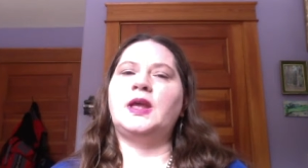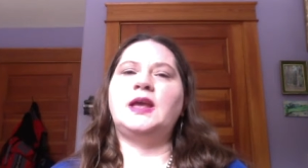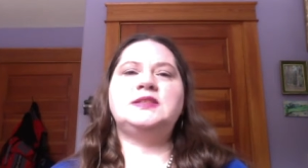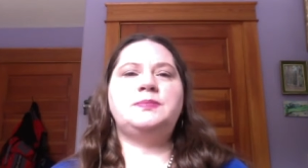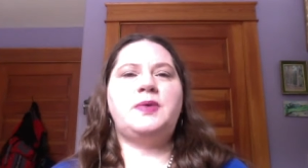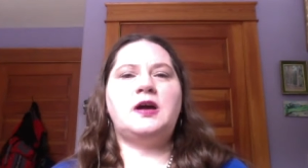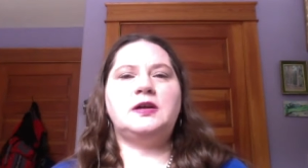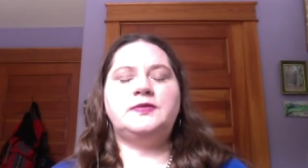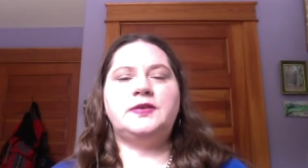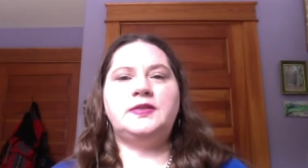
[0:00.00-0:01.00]
It's a
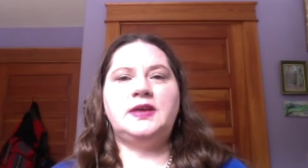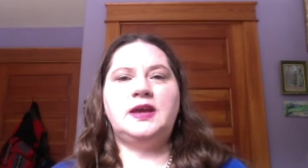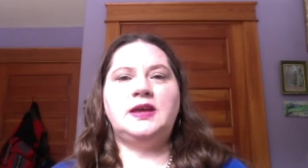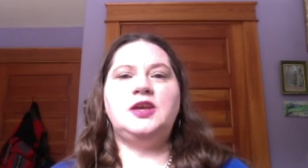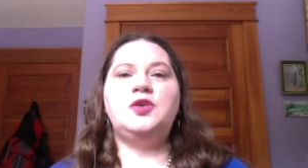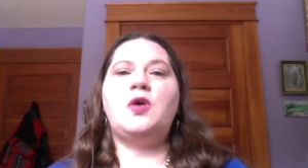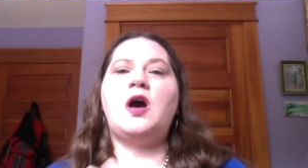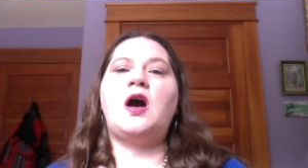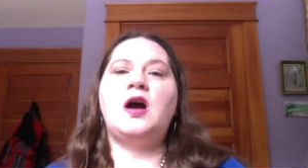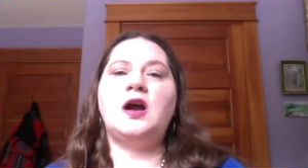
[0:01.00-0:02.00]
powerful thing. You
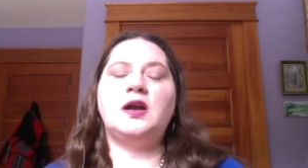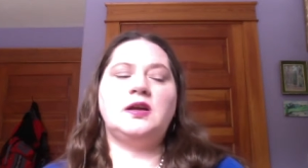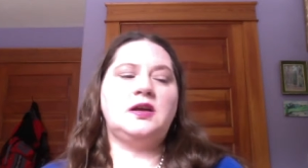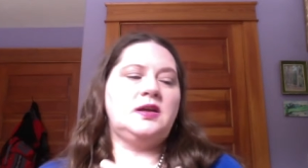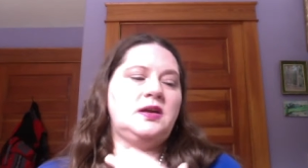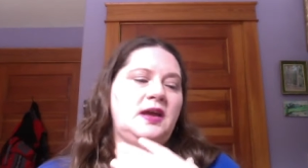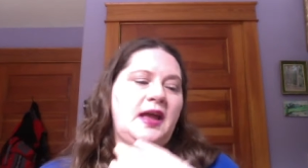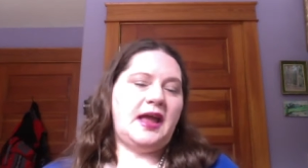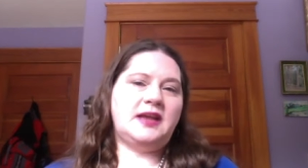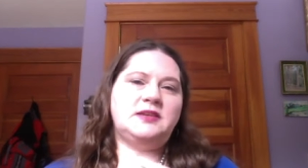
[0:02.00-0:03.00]
are
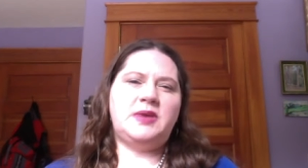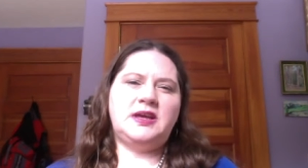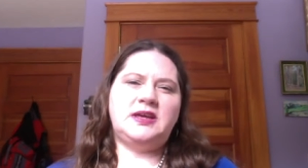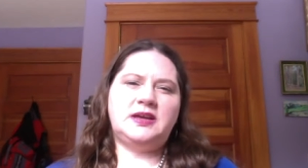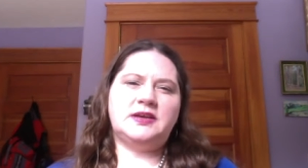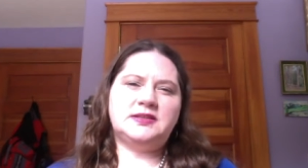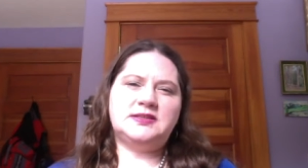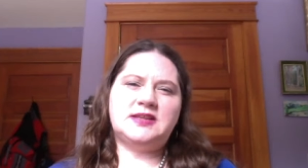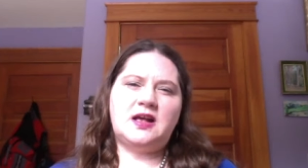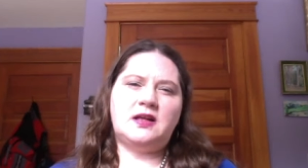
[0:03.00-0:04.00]
hand making
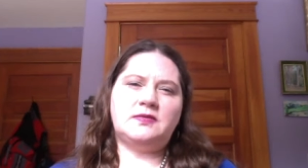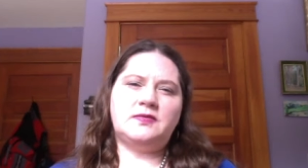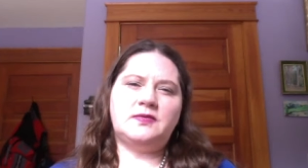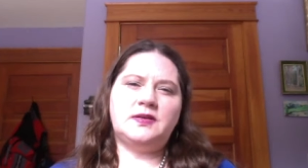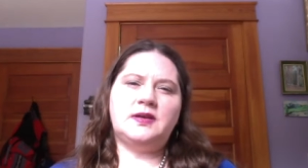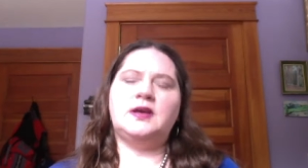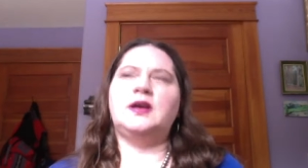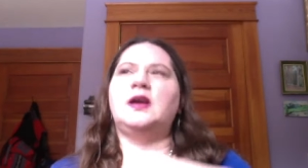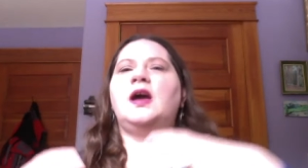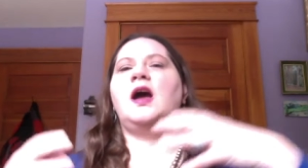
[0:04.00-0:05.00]
yourself
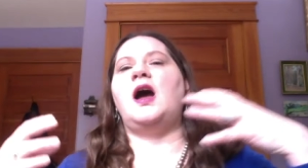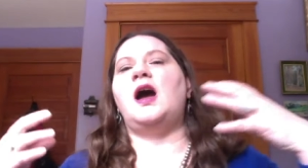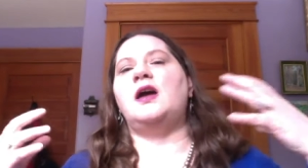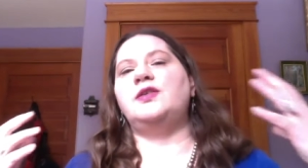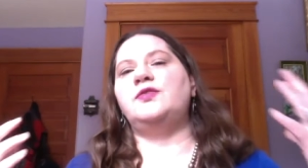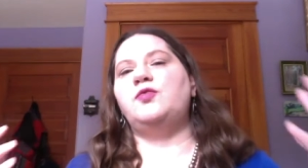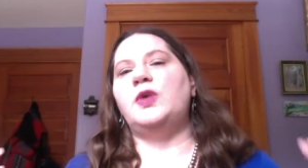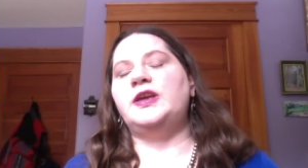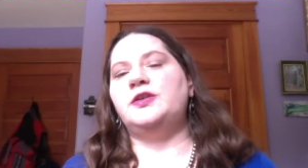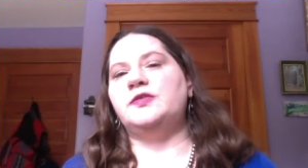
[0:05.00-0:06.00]
out of
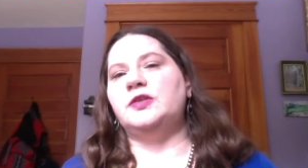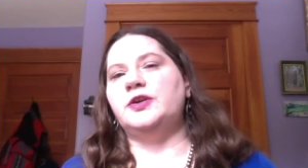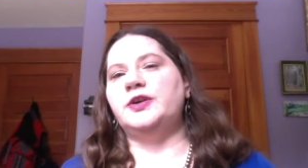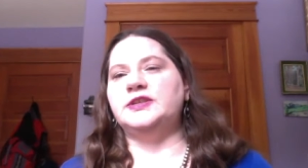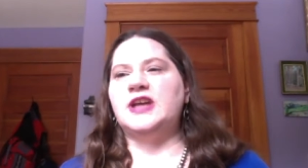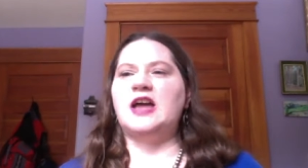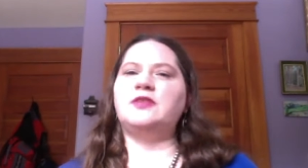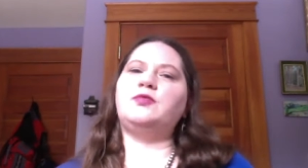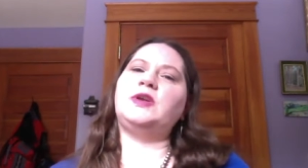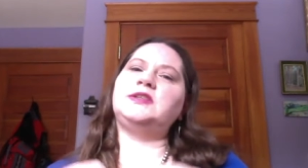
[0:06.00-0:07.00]
what you have learned, out
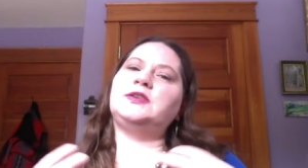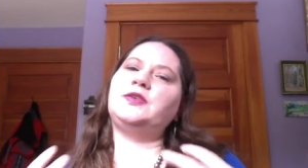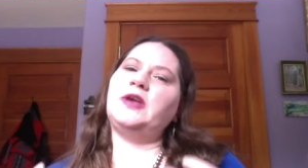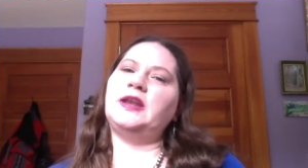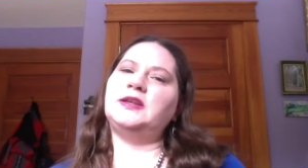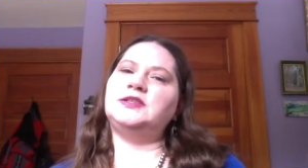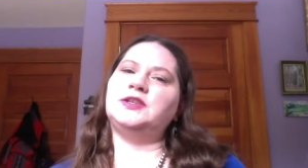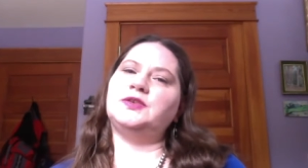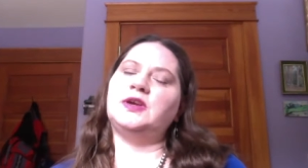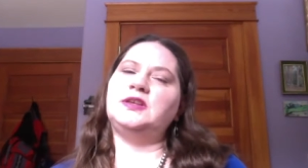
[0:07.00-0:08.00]
of what has created
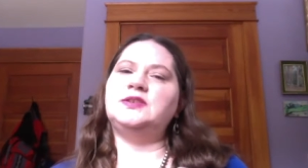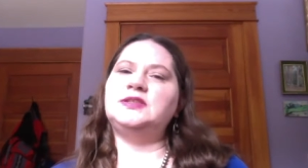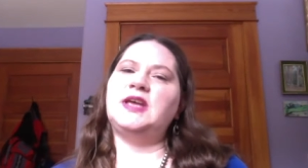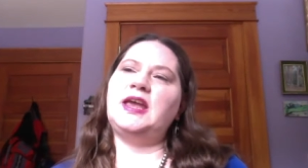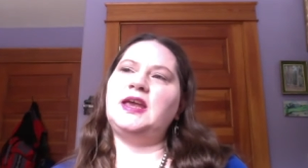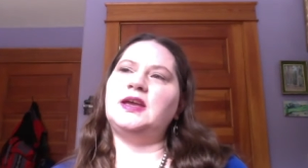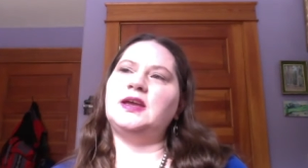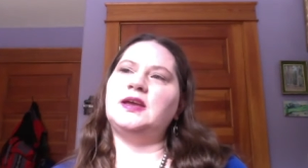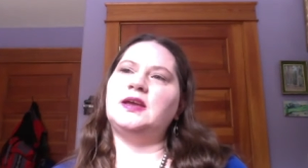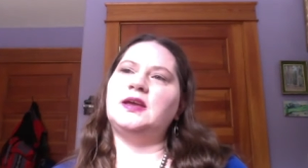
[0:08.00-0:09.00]
you, and you
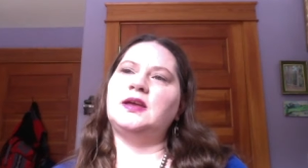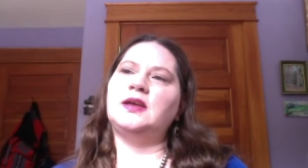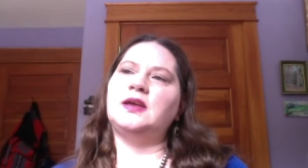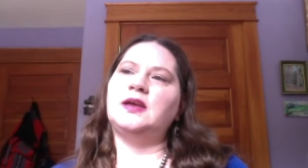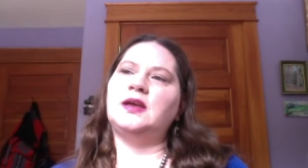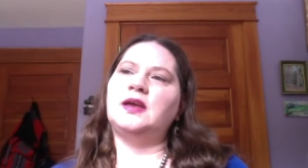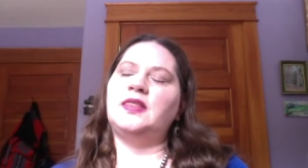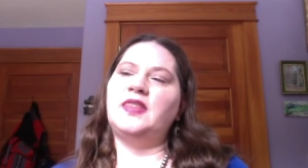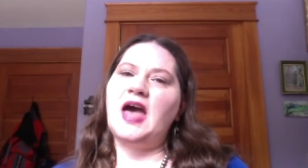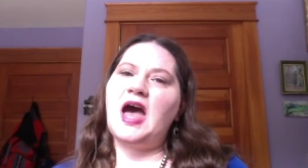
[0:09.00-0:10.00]
take
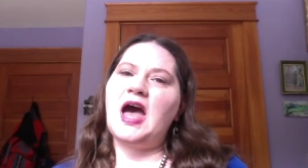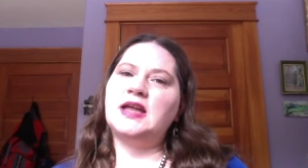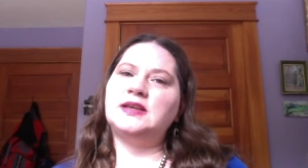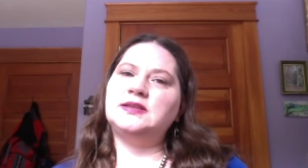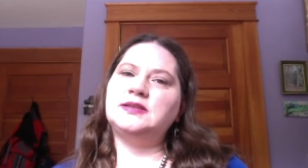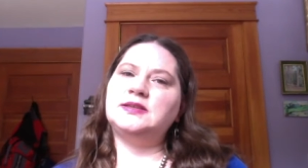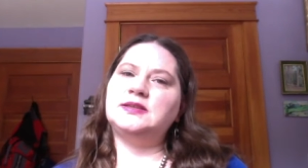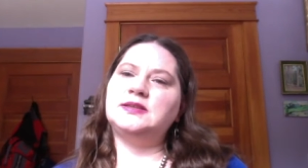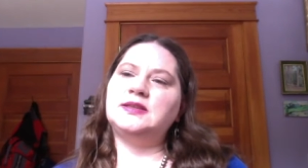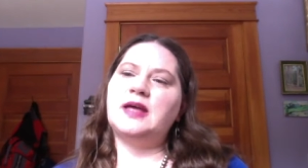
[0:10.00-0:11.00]
that,
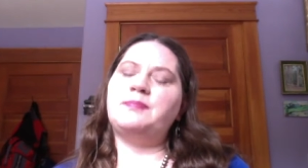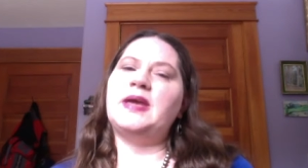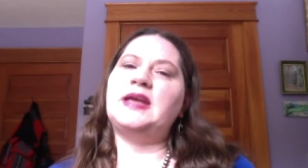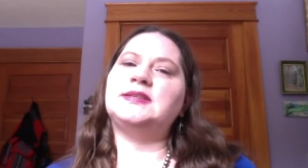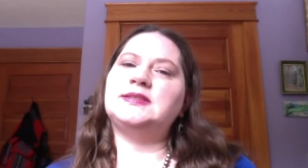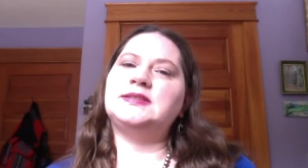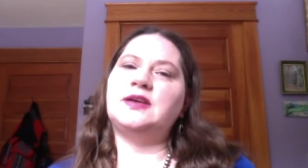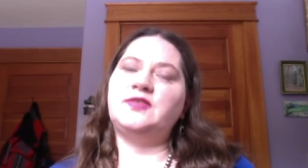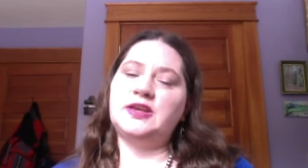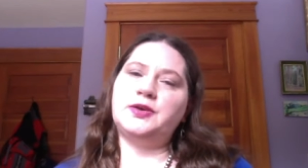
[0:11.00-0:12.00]
that base
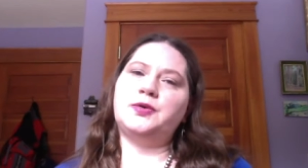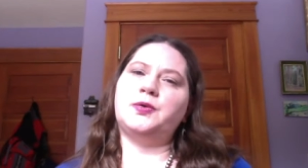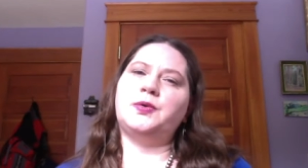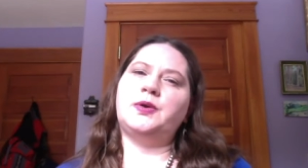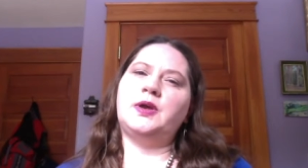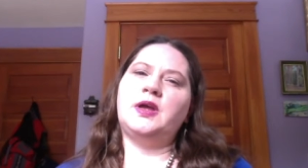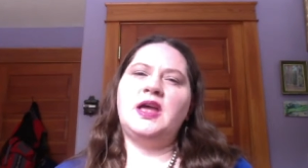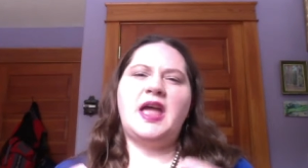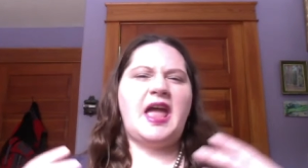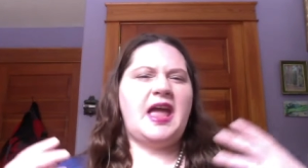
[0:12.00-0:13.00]
of you,
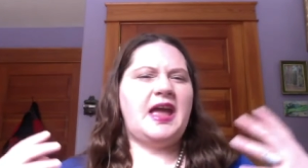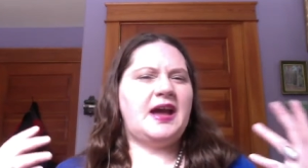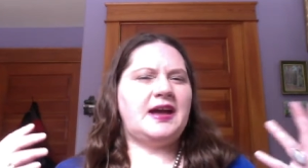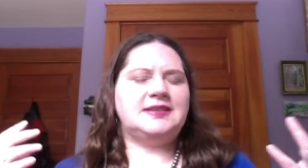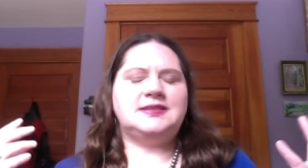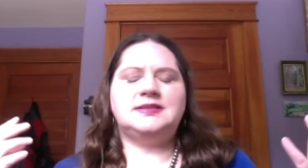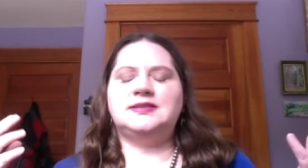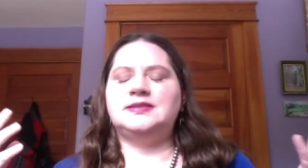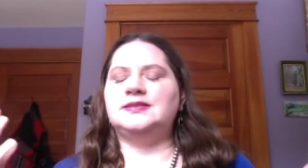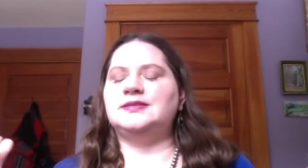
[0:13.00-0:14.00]
and
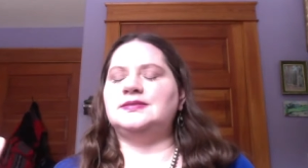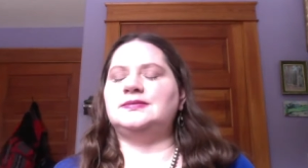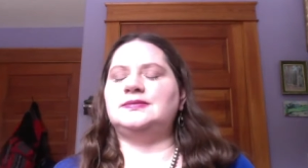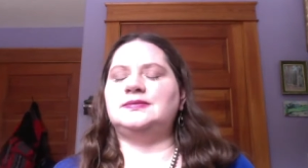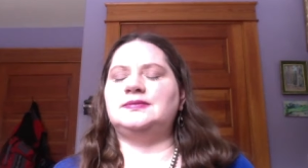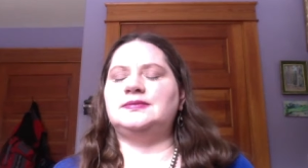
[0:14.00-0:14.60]
mm,